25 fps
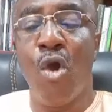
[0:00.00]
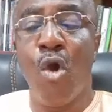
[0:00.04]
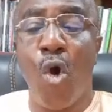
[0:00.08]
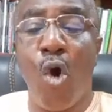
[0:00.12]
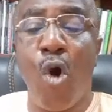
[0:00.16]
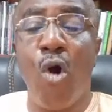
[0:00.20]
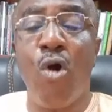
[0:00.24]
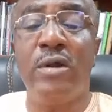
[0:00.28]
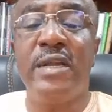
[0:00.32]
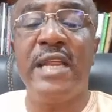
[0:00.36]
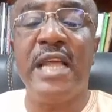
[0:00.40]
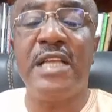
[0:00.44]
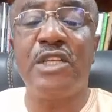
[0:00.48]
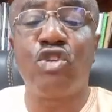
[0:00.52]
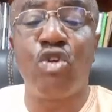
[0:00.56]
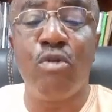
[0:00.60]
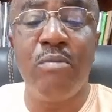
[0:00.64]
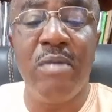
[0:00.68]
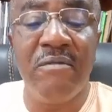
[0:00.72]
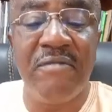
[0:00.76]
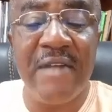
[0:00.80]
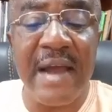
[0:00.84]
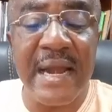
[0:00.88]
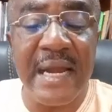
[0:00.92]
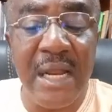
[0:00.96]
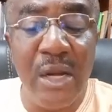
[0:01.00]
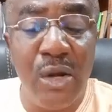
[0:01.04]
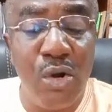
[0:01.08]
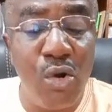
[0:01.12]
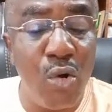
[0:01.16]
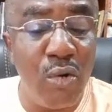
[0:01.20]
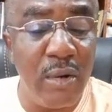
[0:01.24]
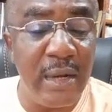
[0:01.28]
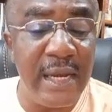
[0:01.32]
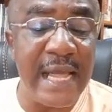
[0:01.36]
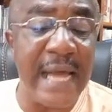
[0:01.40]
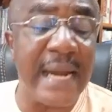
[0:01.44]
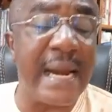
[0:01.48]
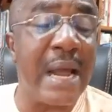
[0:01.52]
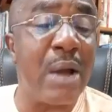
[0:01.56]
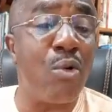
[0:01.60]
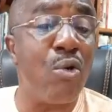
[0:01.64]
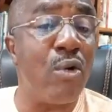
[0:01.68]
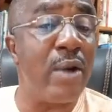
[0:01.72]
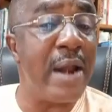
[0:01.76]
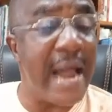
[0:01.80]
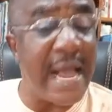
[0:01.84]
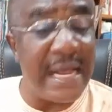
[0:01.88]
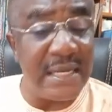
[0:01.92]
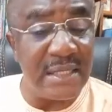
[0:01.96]
Old age could be very lonely and
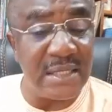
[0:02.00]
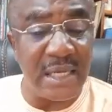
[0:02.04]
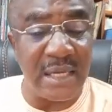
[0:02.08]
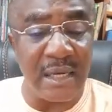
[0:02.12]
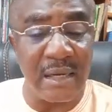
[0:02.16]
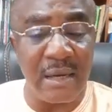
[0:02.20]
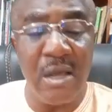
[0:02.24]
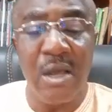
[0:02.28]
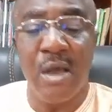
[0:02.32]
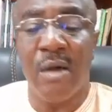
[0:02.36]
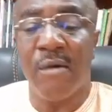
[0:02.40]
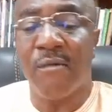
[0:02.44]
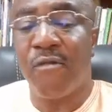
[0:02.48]
agonizing